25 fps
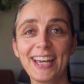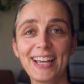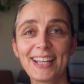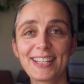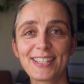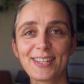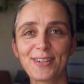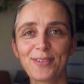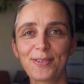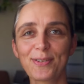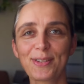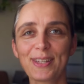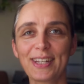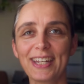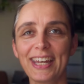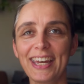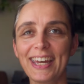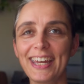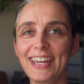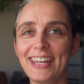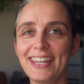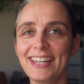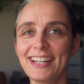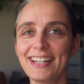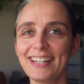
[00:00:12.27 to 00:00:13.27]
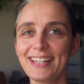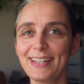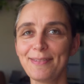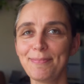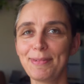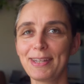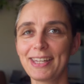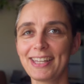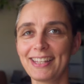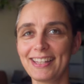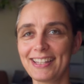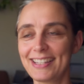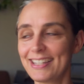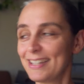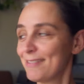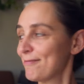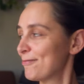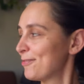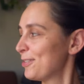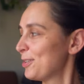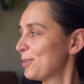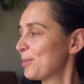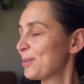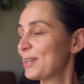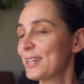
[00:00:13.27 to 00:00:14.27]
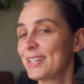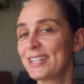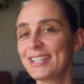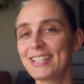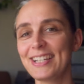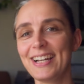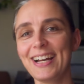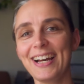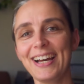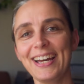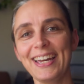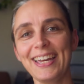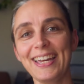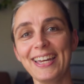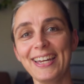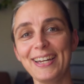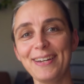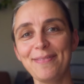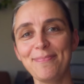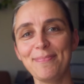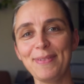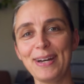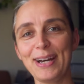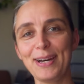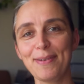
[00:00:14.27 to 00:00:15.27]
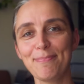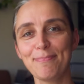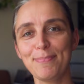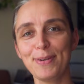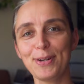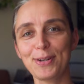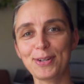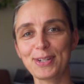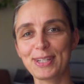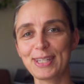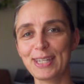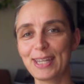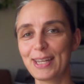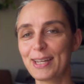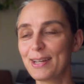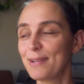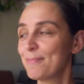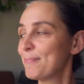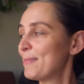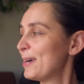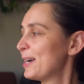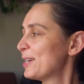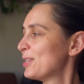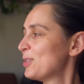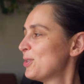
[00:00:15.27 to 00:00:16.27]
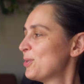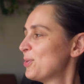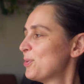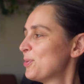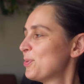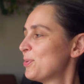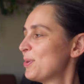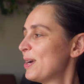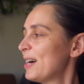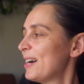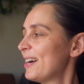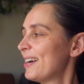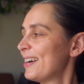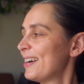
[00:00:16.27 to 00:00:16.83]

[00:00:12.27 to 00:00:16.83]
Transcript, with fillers: So today, let me get this in focus. I am unboxing my new